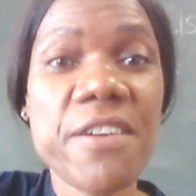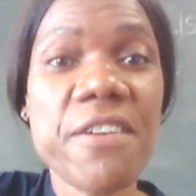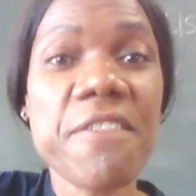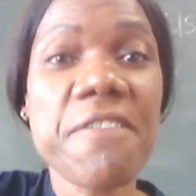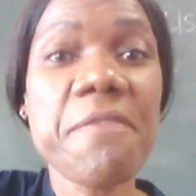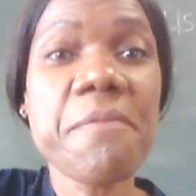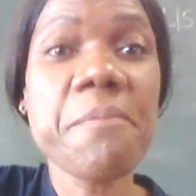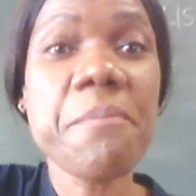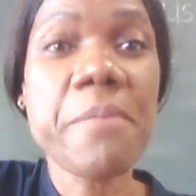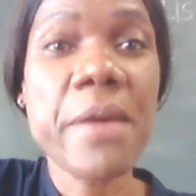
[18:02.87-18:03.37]

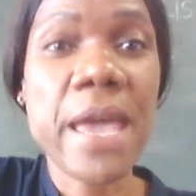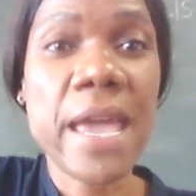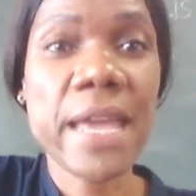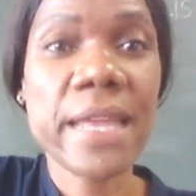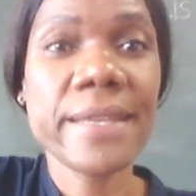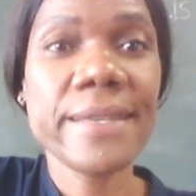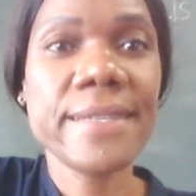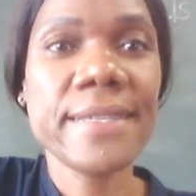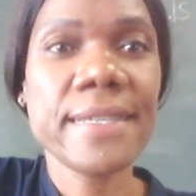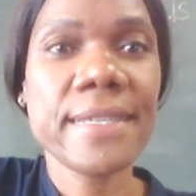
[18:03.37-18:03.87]
of
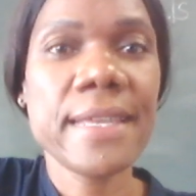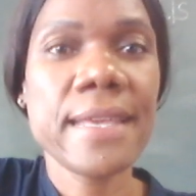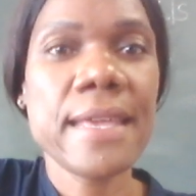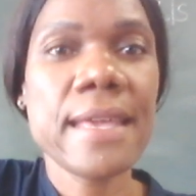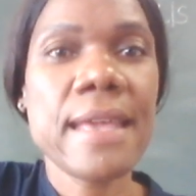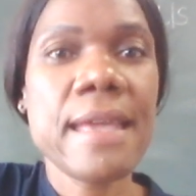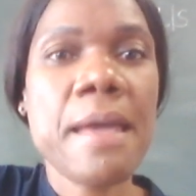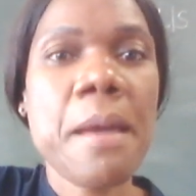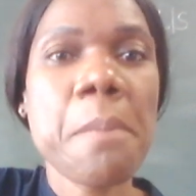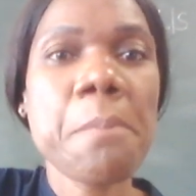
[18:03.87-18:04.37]
bad
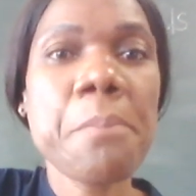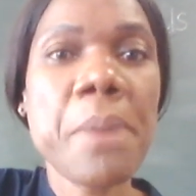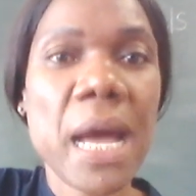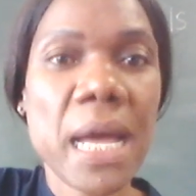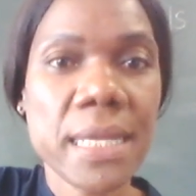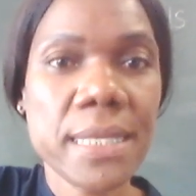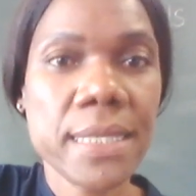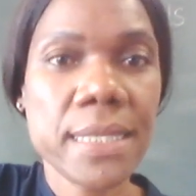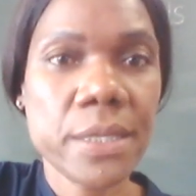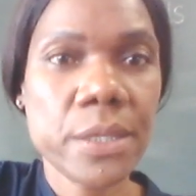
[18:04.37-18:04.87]

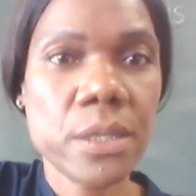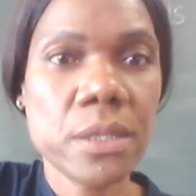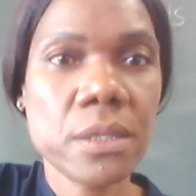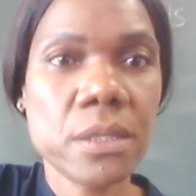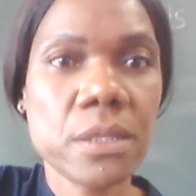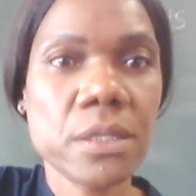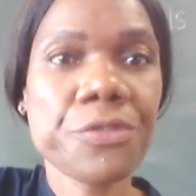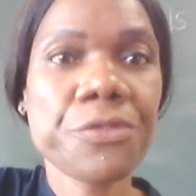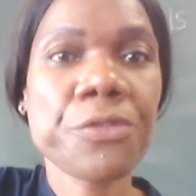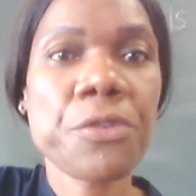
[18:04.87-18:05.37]

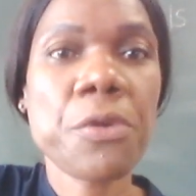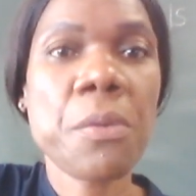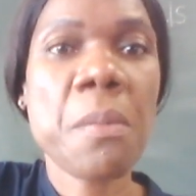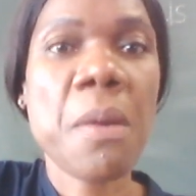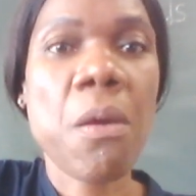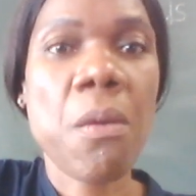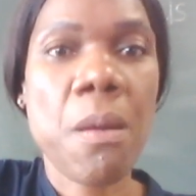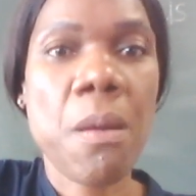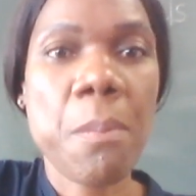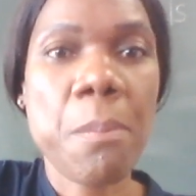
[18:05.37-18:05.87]
particles from
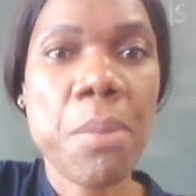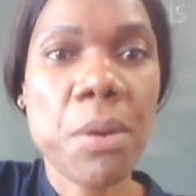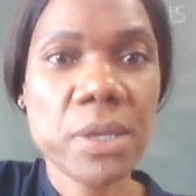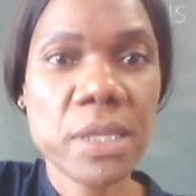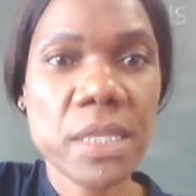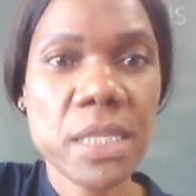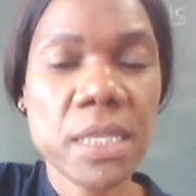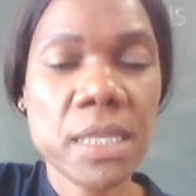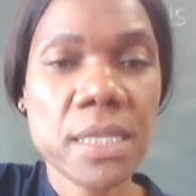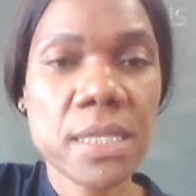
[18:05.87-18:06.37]
our
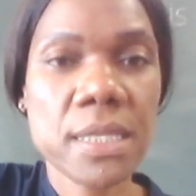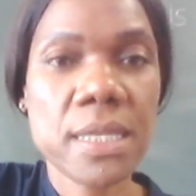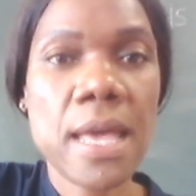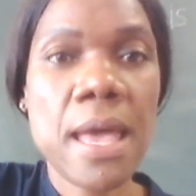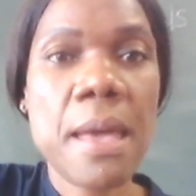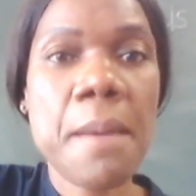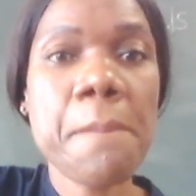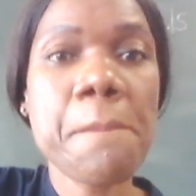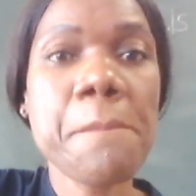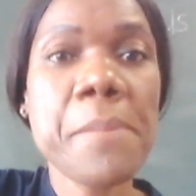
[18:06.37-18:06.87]

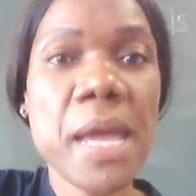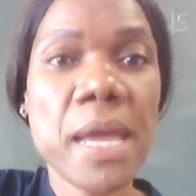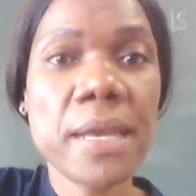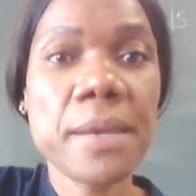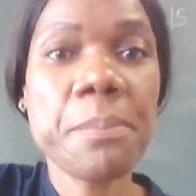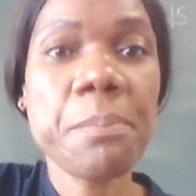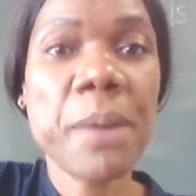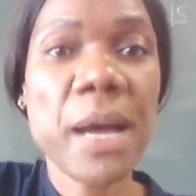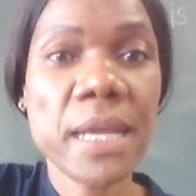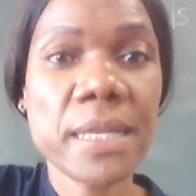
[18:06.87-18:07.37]
bodies,
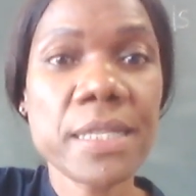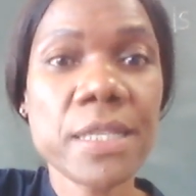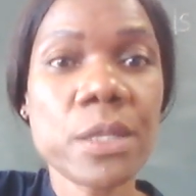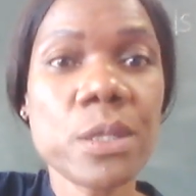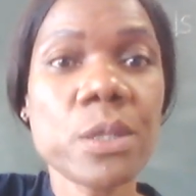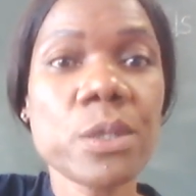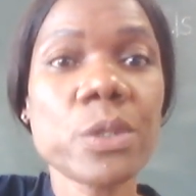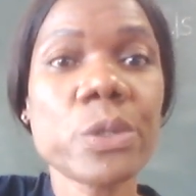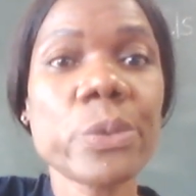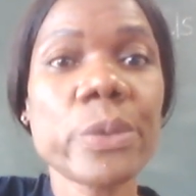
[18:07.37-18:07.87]
bad
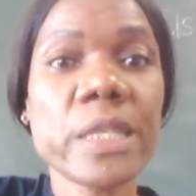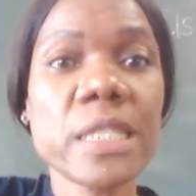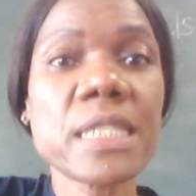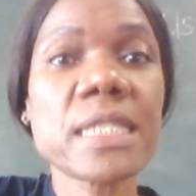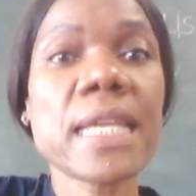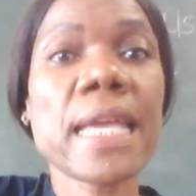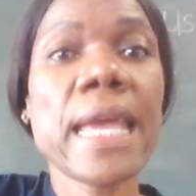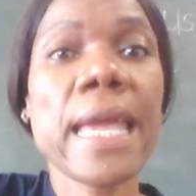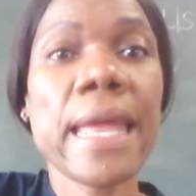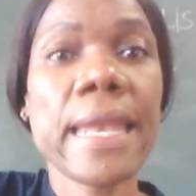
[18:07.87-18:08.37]
particles
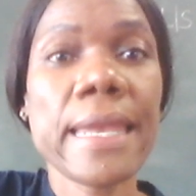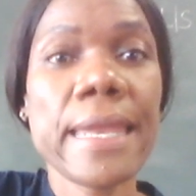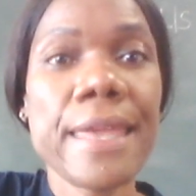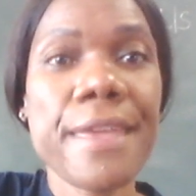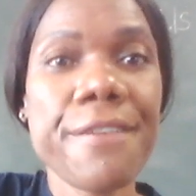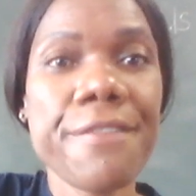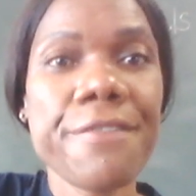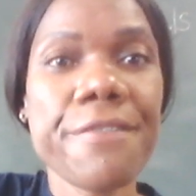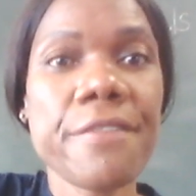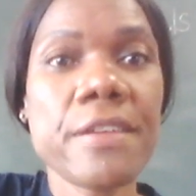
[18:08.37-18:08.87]
which can
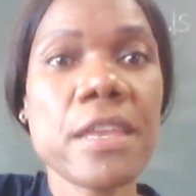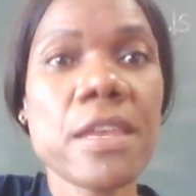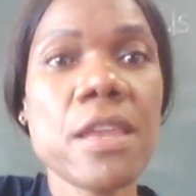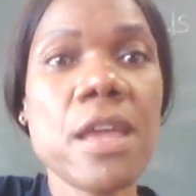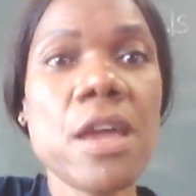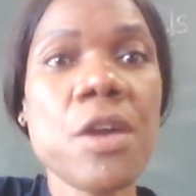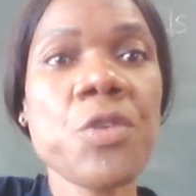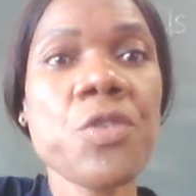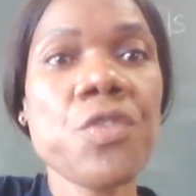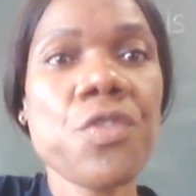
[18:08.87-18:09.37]
even
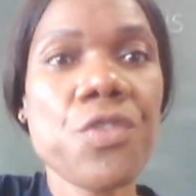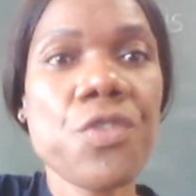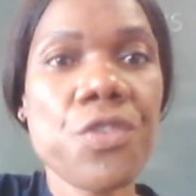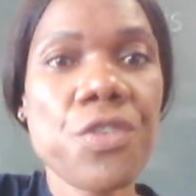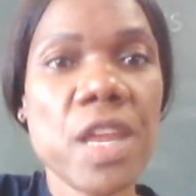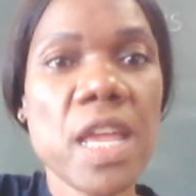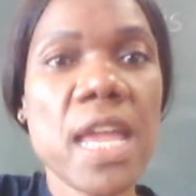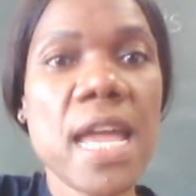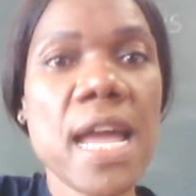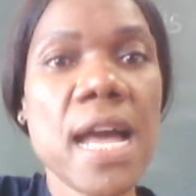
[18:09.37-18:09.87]

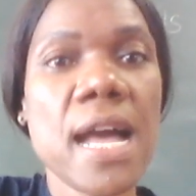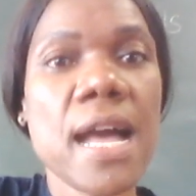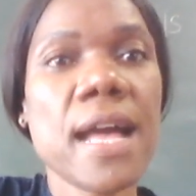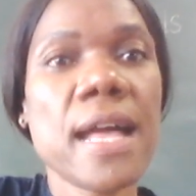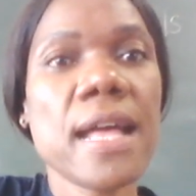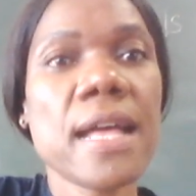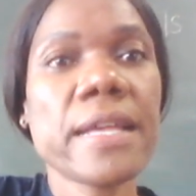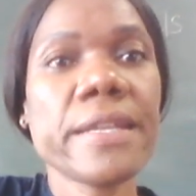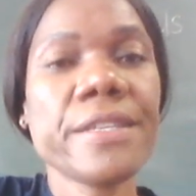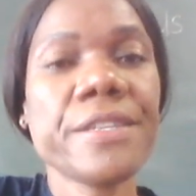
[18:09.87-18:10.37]
trigger
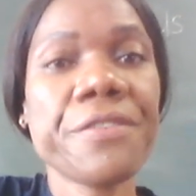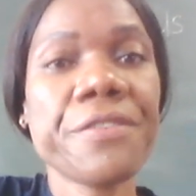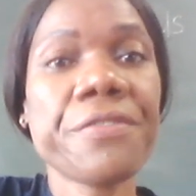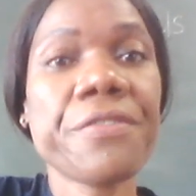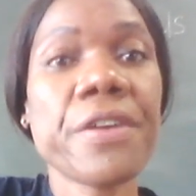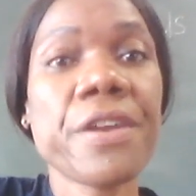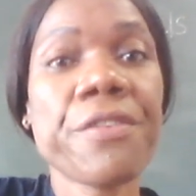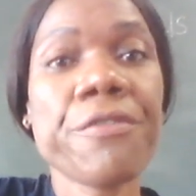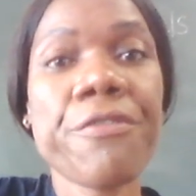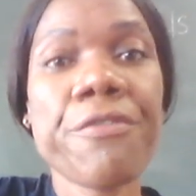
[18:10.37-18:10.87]

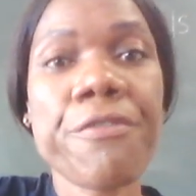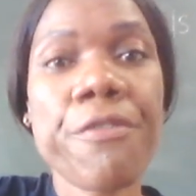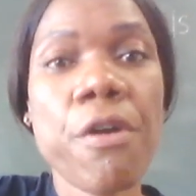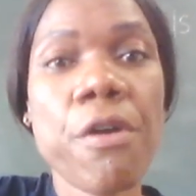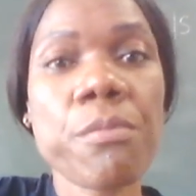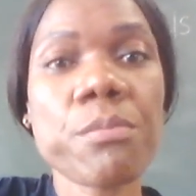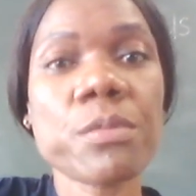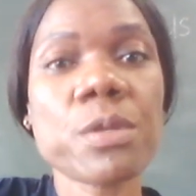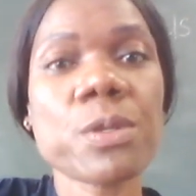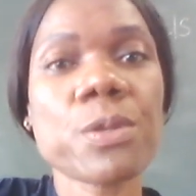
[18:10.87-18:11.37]
different
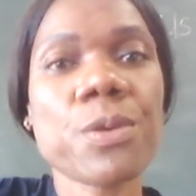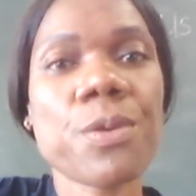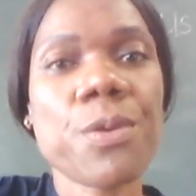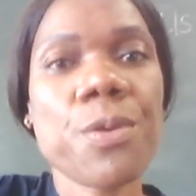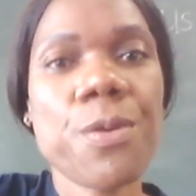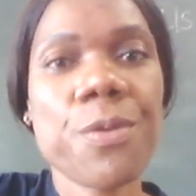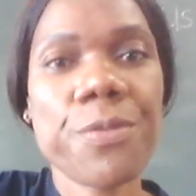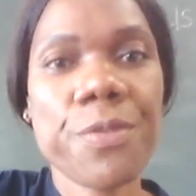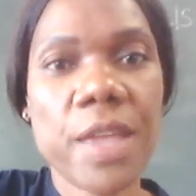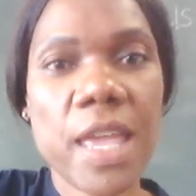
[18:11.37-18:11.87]
forms
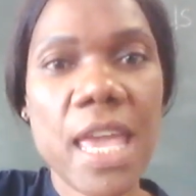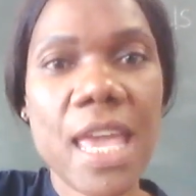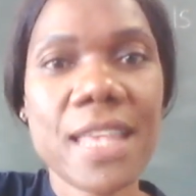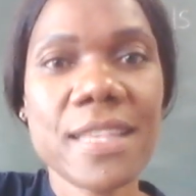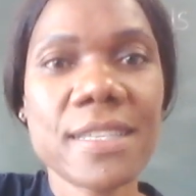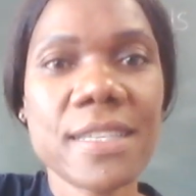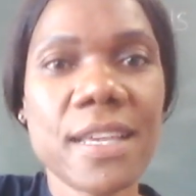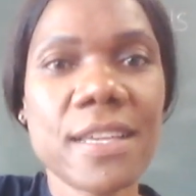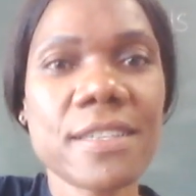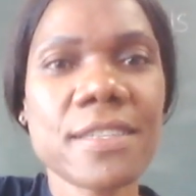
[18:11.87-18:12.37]
of
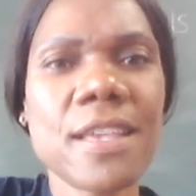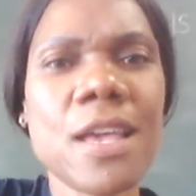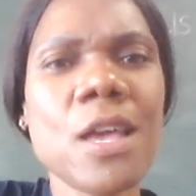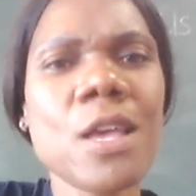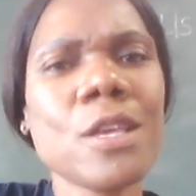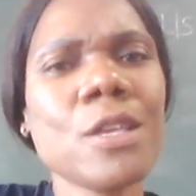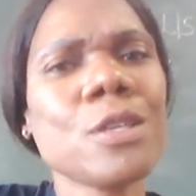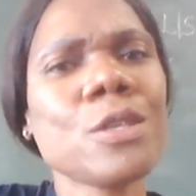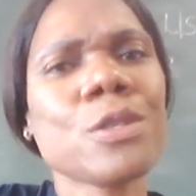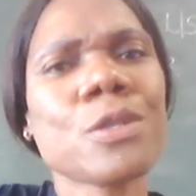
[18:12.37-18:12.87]
cancers.
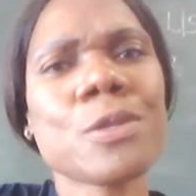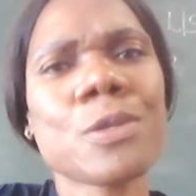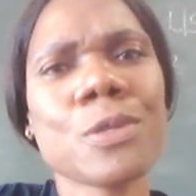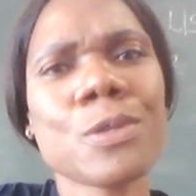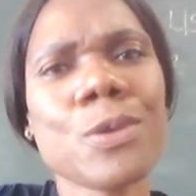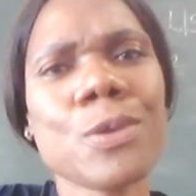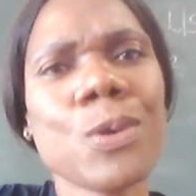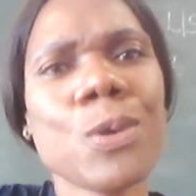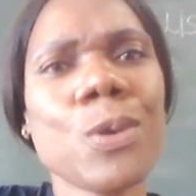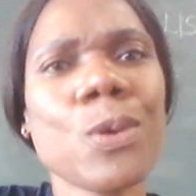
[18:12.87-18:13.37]

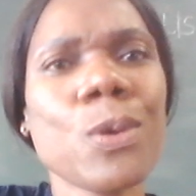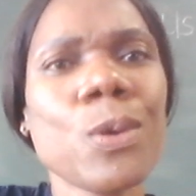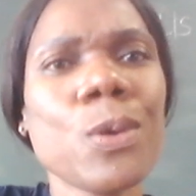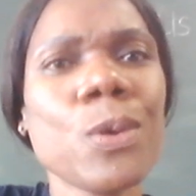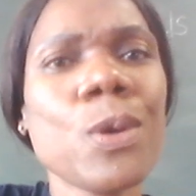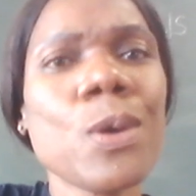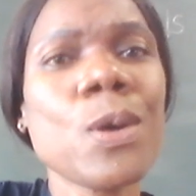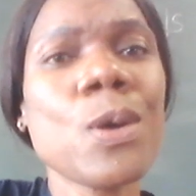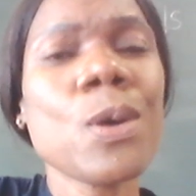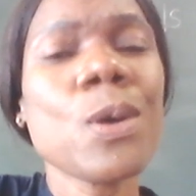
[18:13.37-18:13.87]

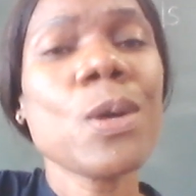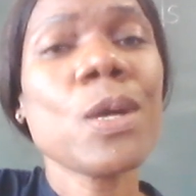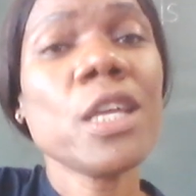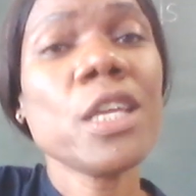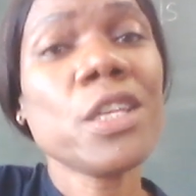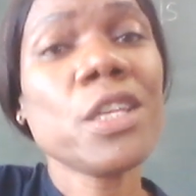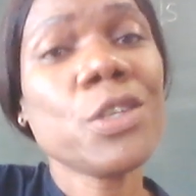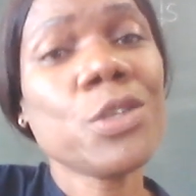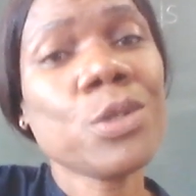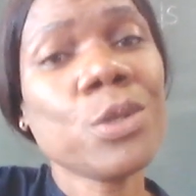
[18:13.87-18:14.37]
So
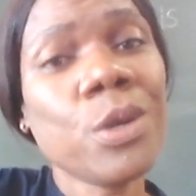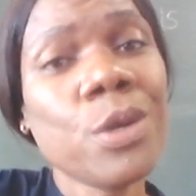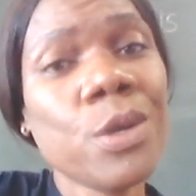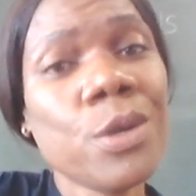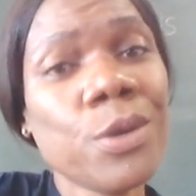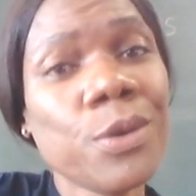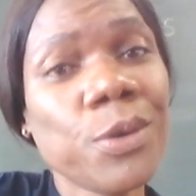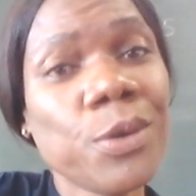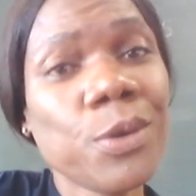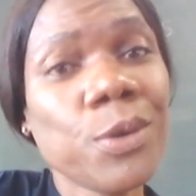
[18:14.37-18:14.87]
enjoy
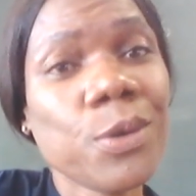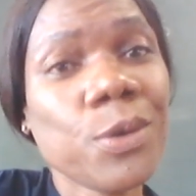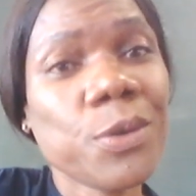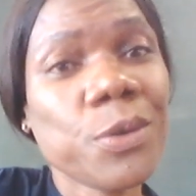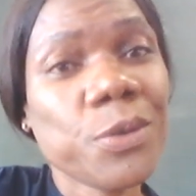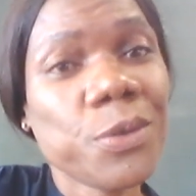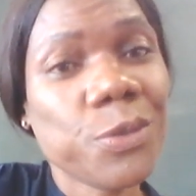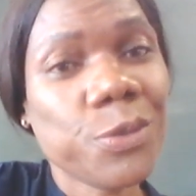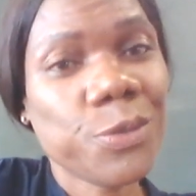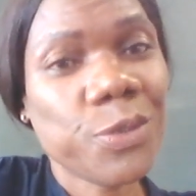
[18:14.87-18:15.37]

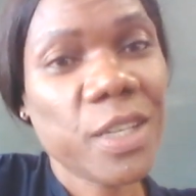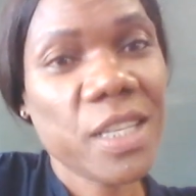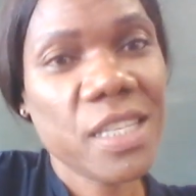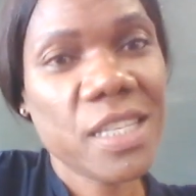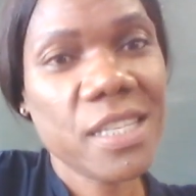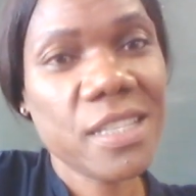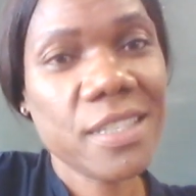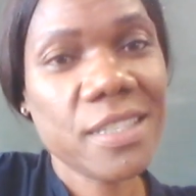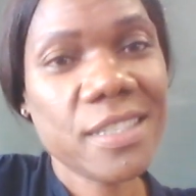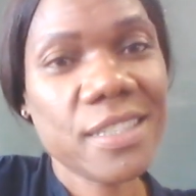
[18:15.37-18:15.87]
your
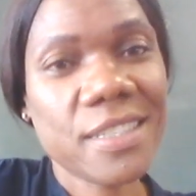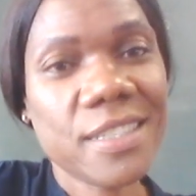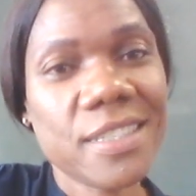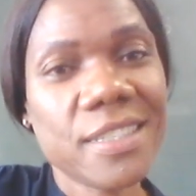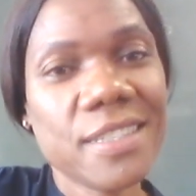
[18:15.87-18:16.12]
veggies,